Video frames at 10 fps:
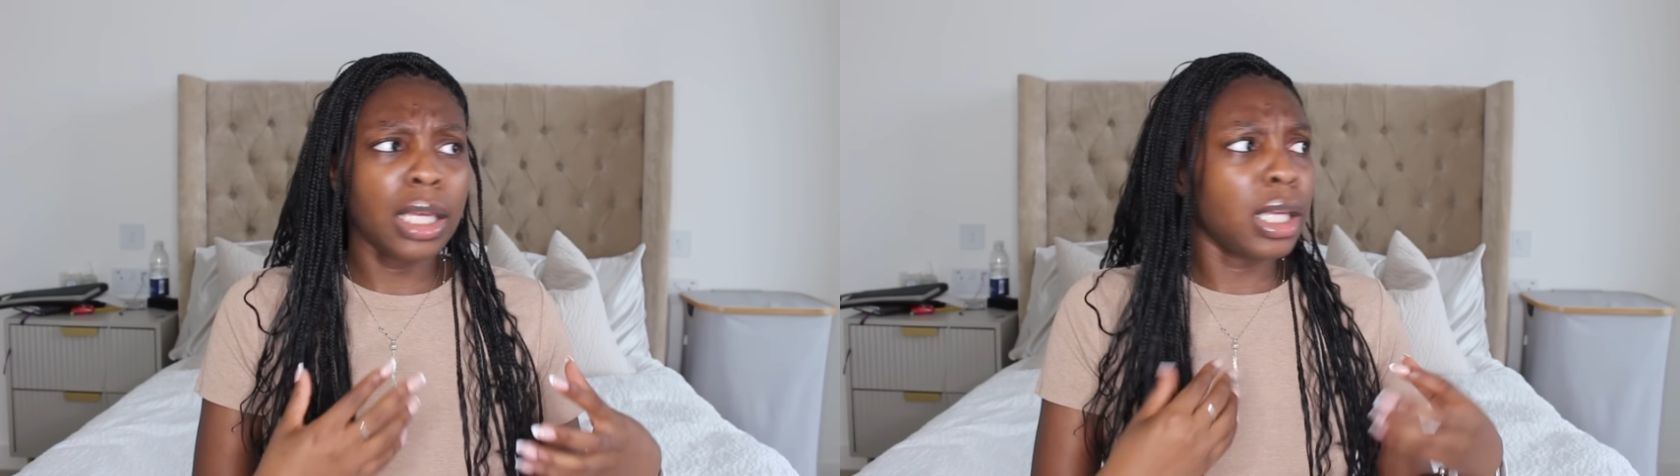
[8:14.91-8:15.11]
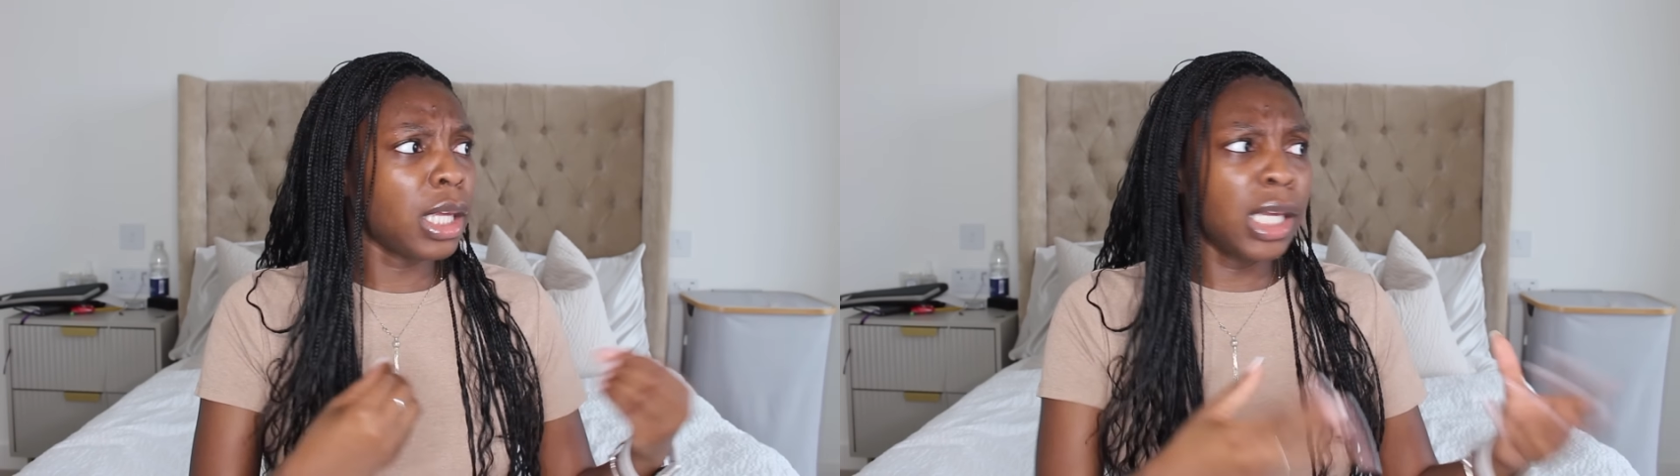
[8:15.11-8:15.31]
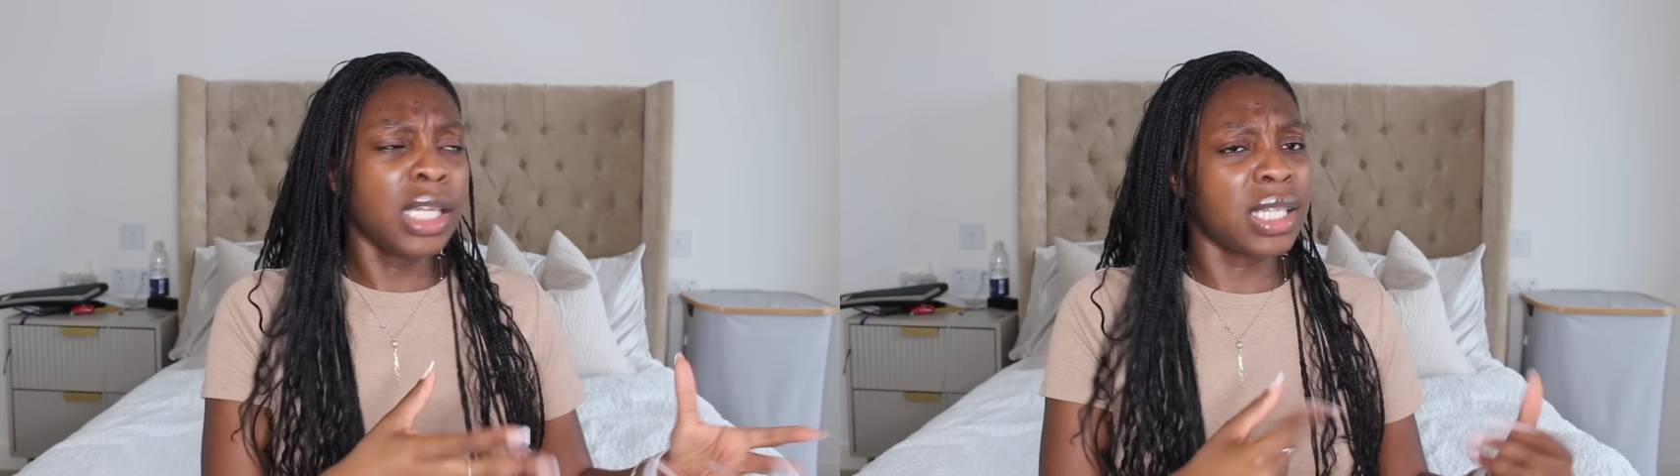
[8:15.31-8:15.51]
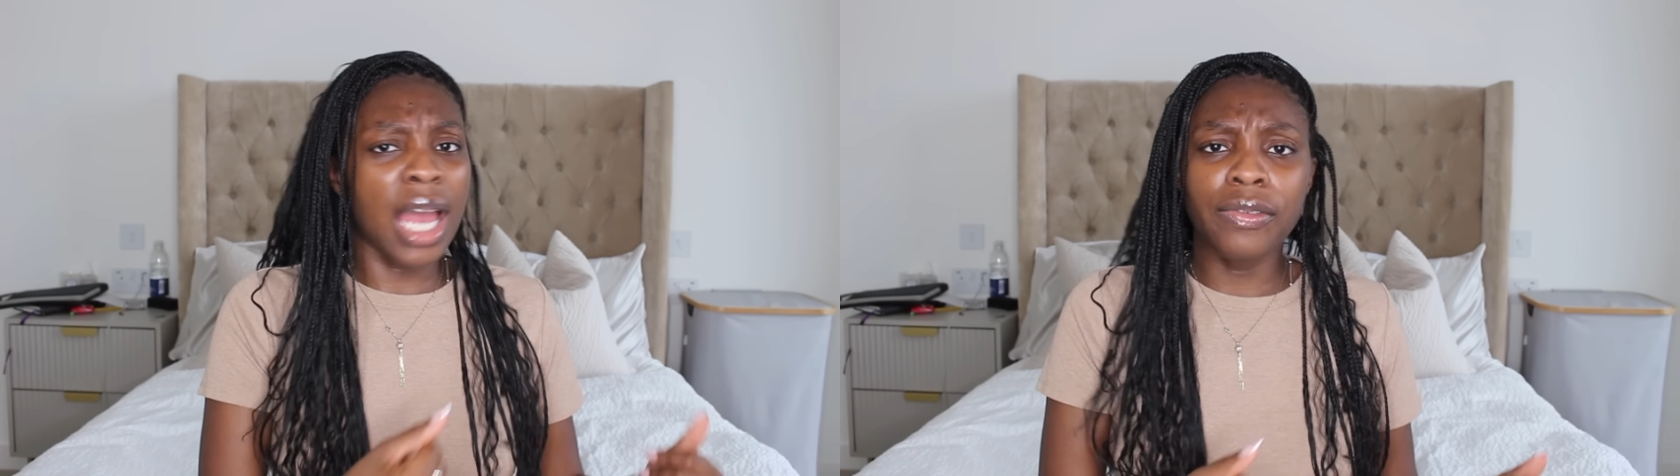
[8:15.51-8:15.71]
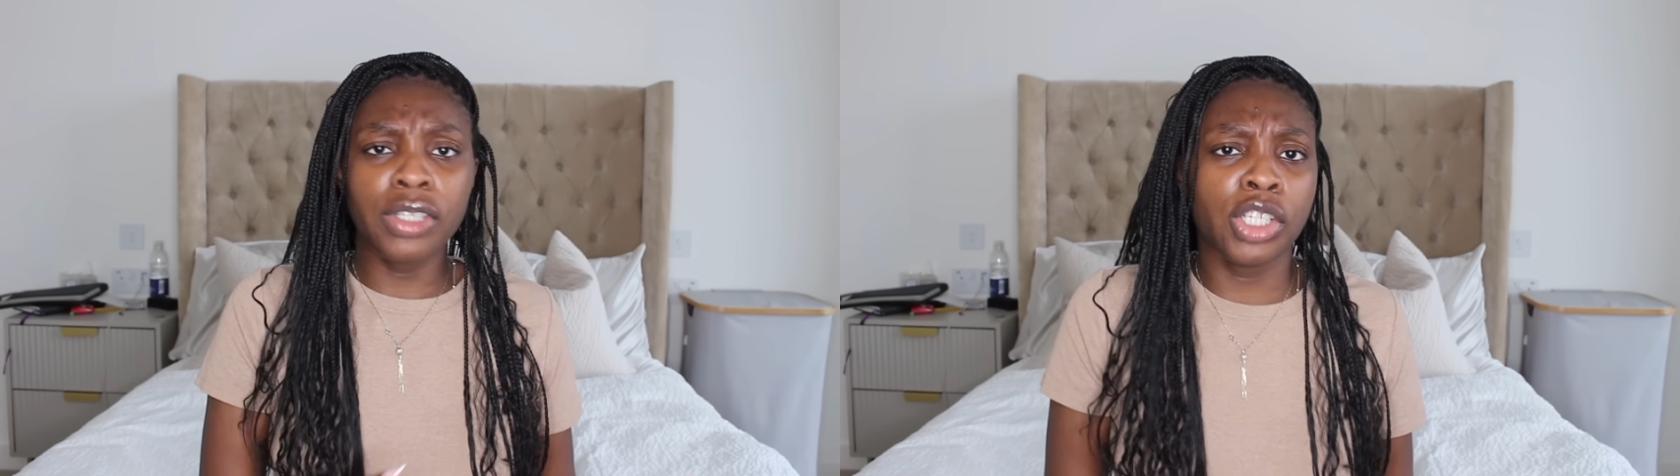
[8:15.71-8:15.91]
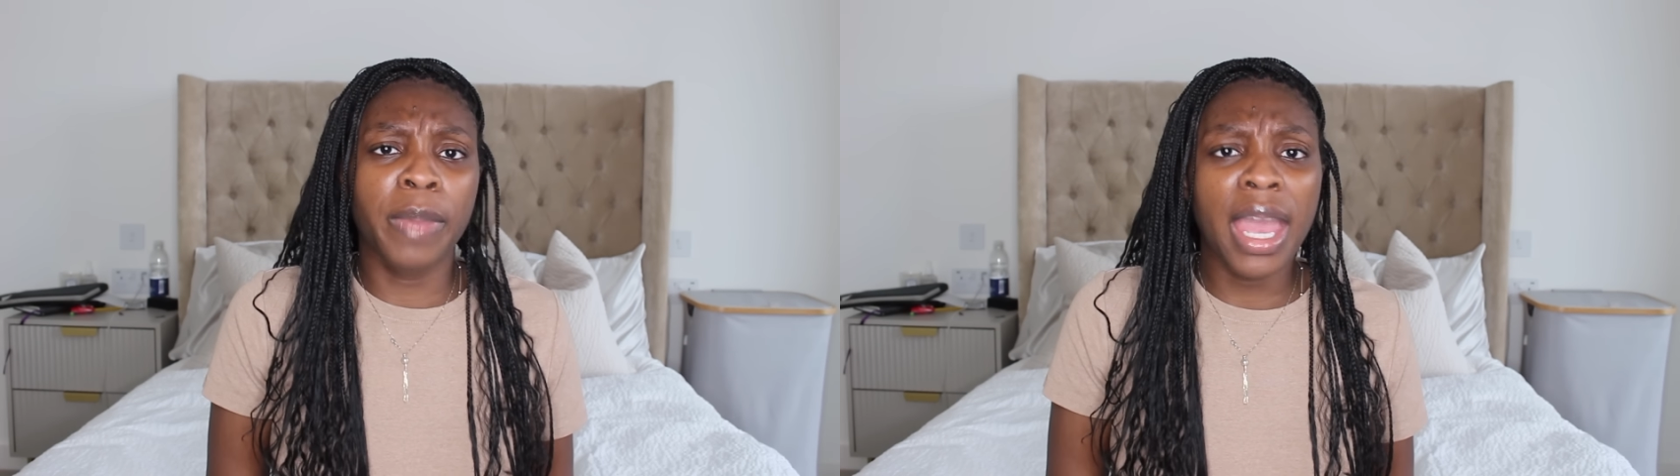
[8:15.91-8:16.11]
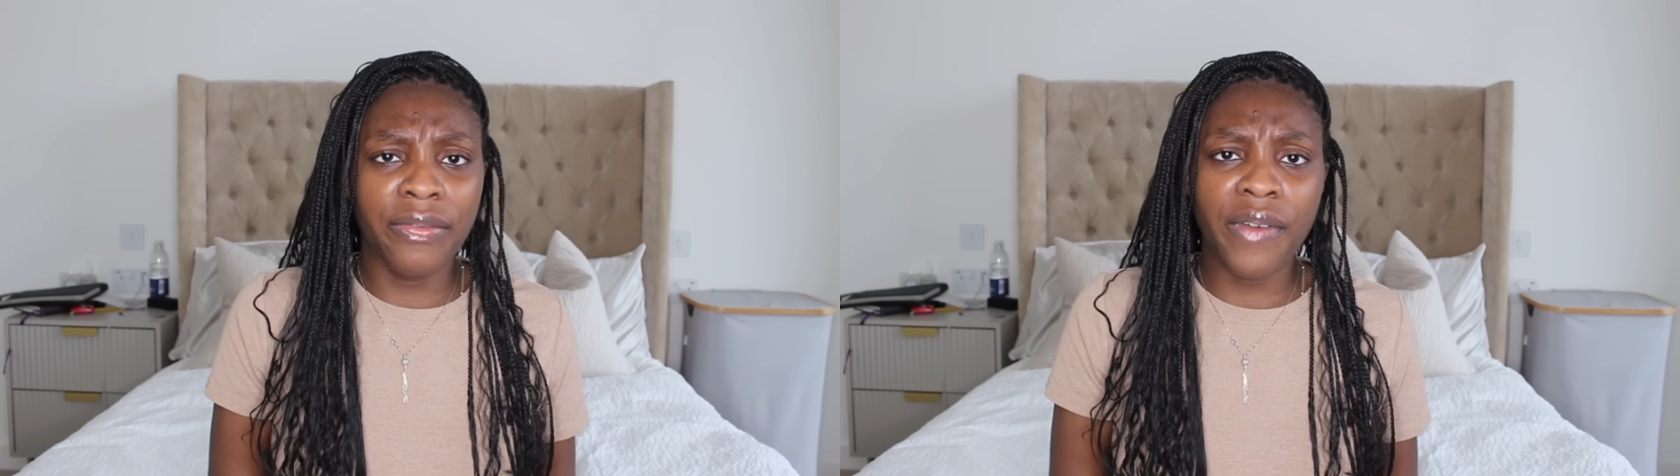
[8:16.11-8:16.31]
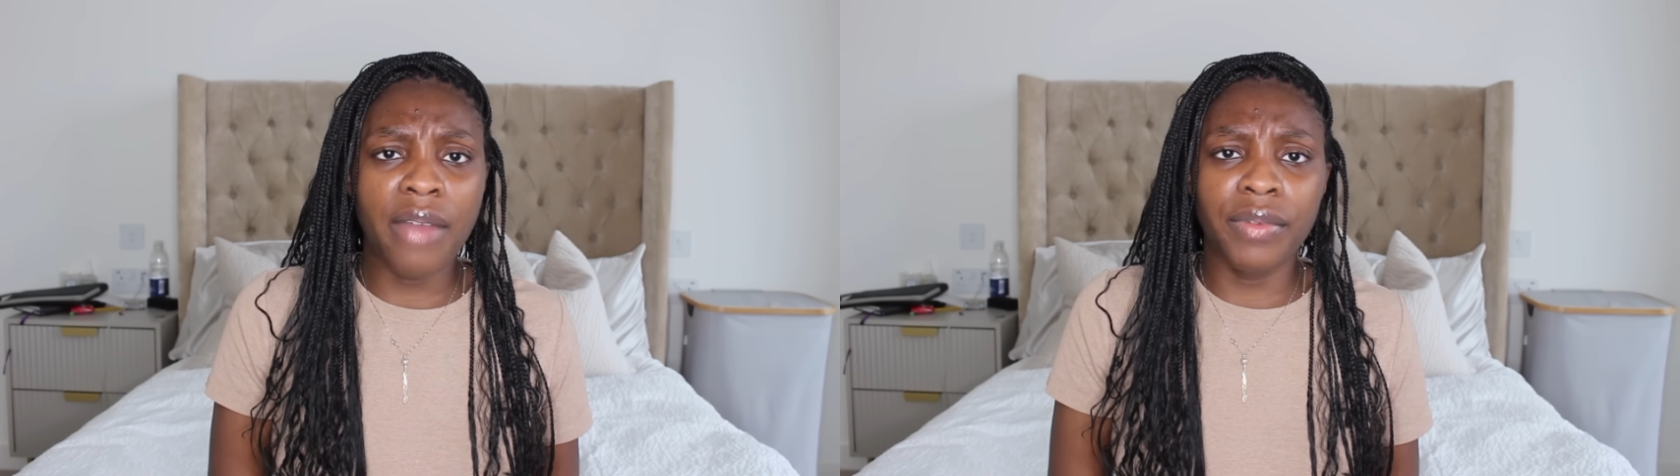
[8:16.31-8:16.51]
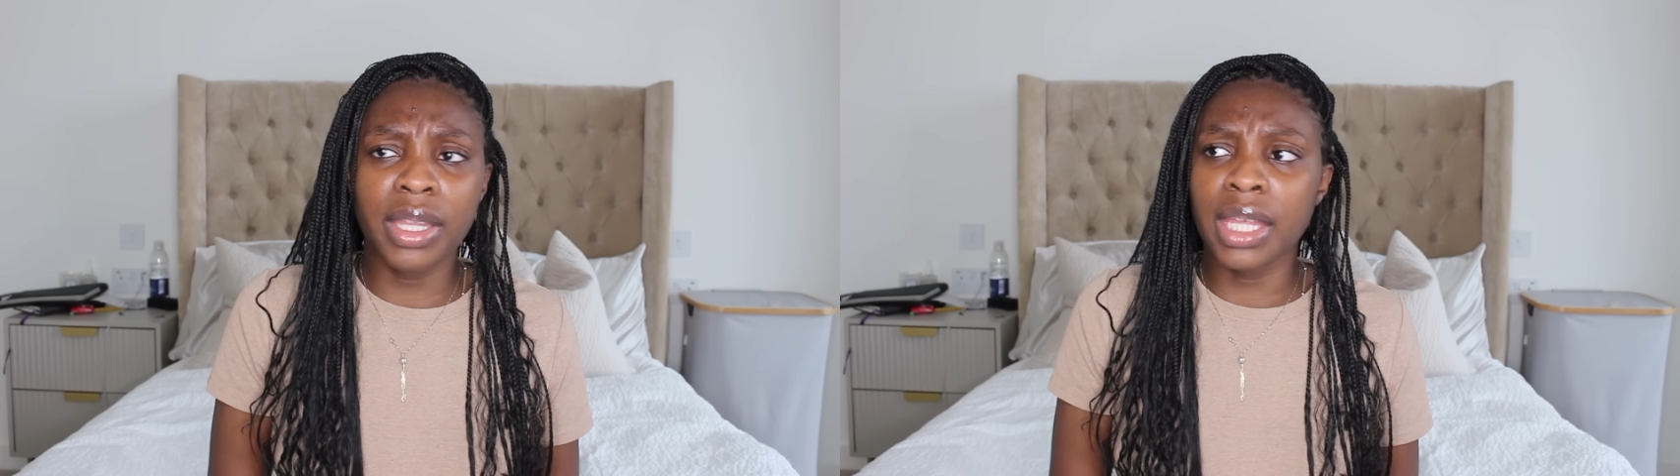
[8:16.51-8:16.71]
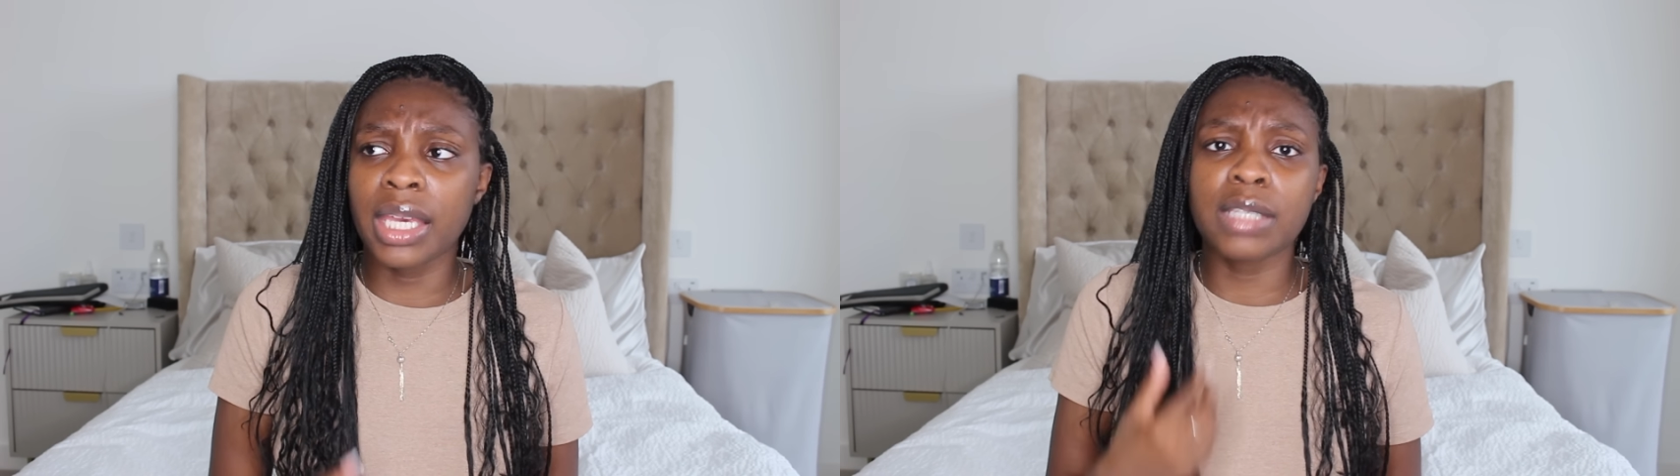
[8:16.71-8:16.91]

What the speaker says: he doesn't have to just pay for everything.